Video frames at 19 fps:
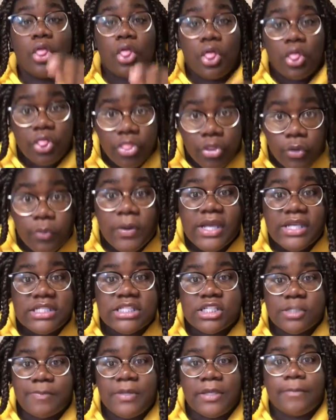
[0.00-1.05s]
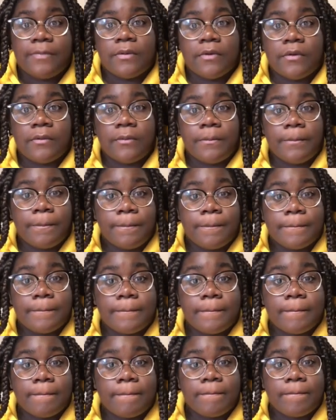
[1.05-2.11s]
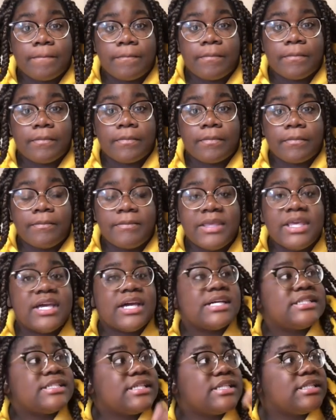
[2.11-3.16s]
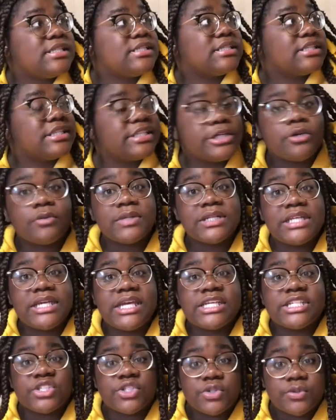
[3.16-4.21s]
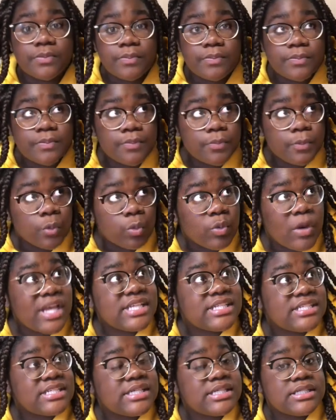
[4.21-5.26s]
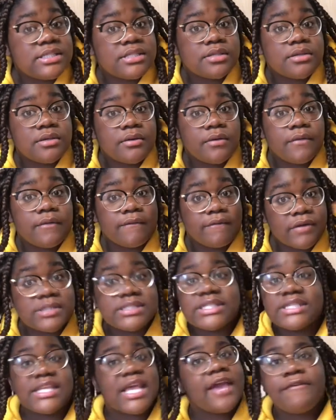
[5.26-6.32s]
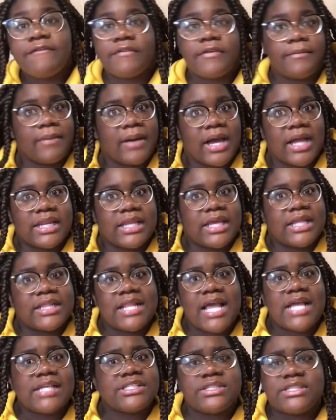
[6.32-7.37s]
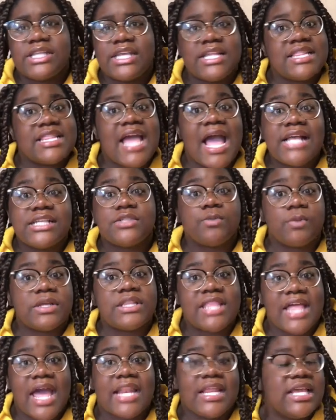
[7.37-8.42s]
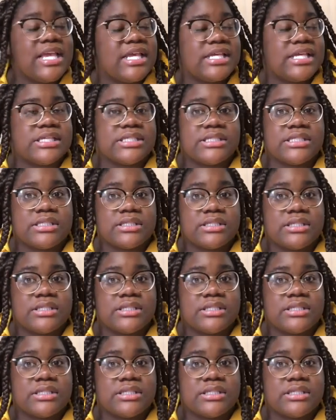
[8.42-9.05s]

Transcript: the racist people. Because it literally is racist versus everybody. And that's what that is.